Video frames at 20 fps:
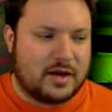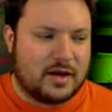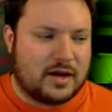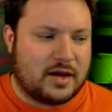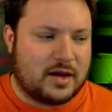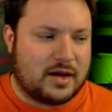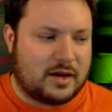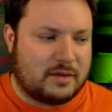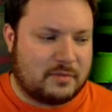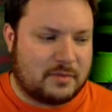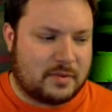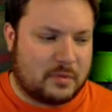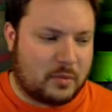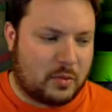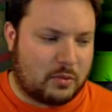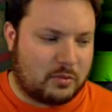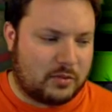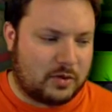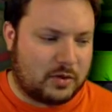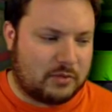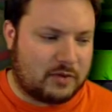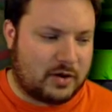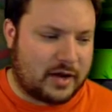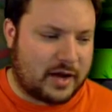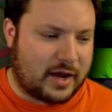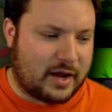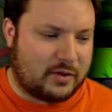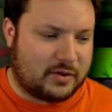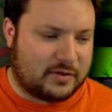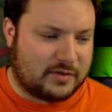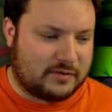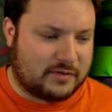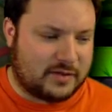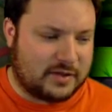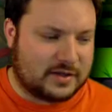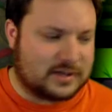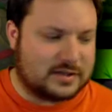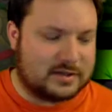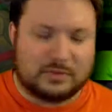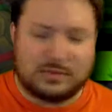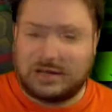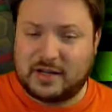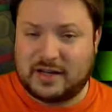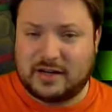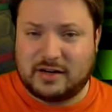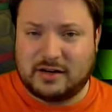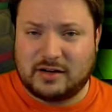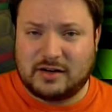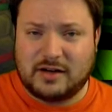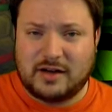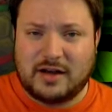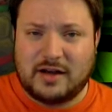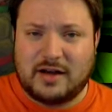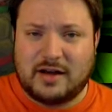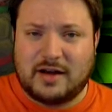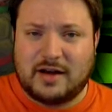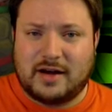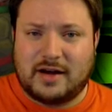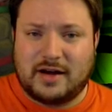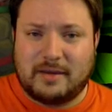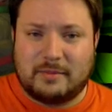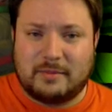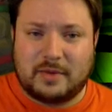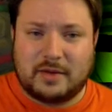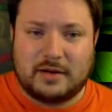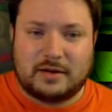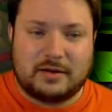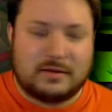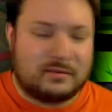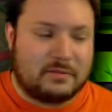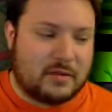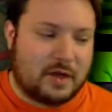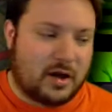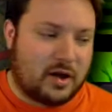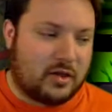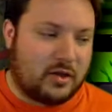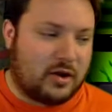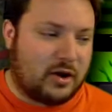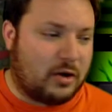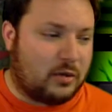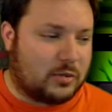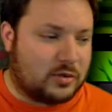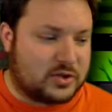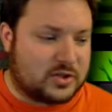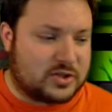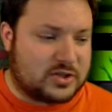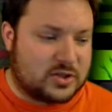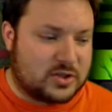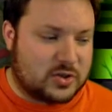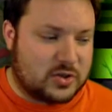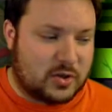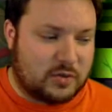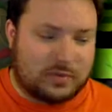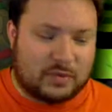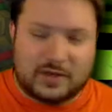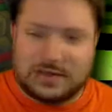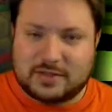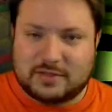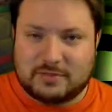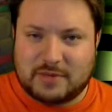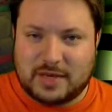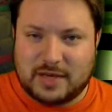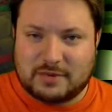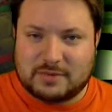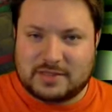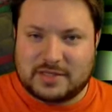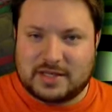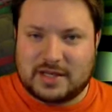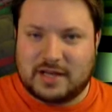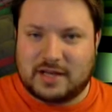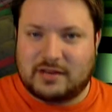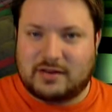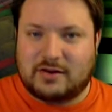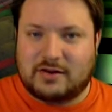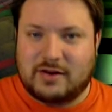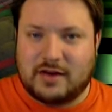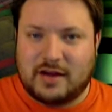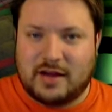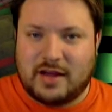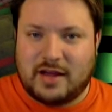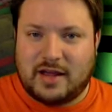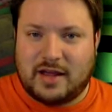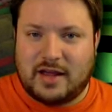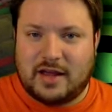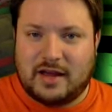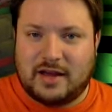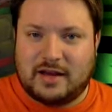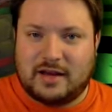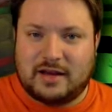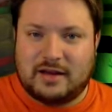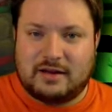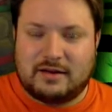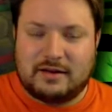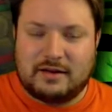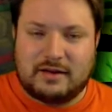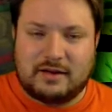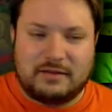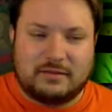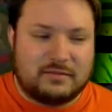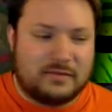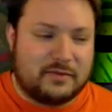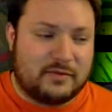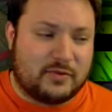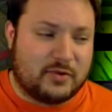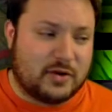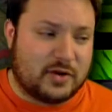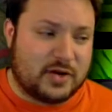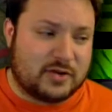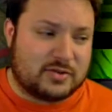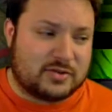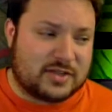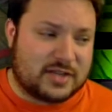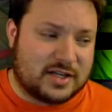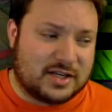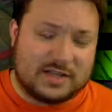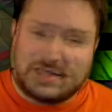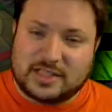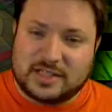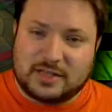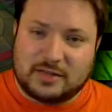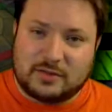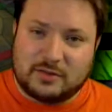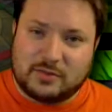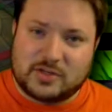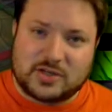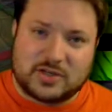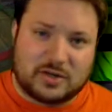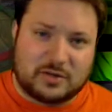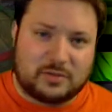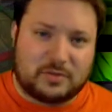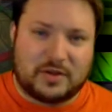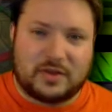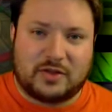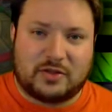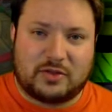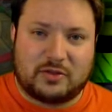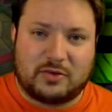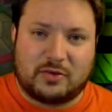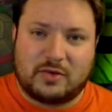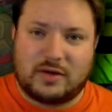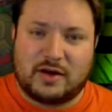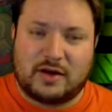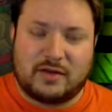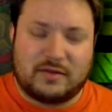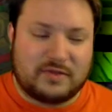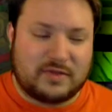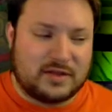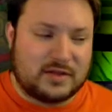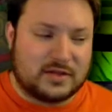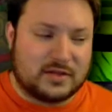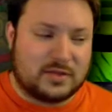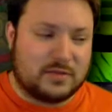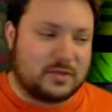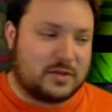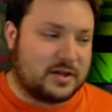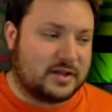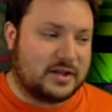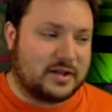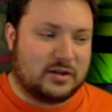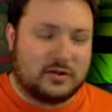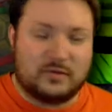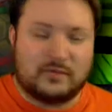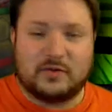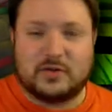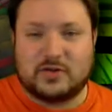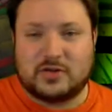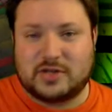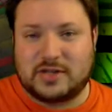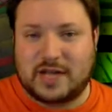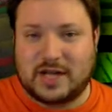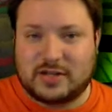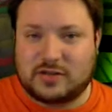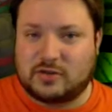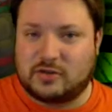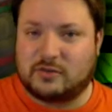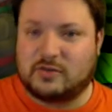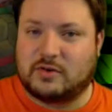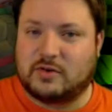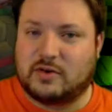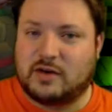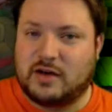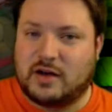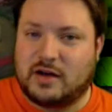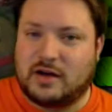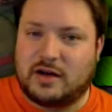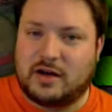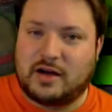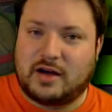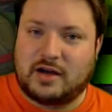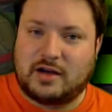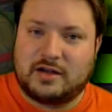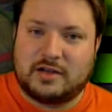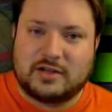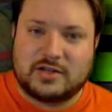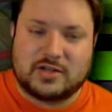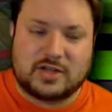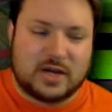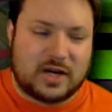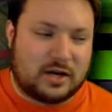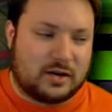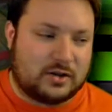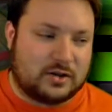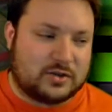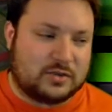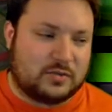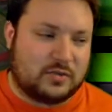um, I won't really run out of things to play here. Um, but all in all, we'll just enjoy playing some games together. And uh, if you're interested in seeing the original playthrough of the Super Nintendo version, that's over uh, in the channel as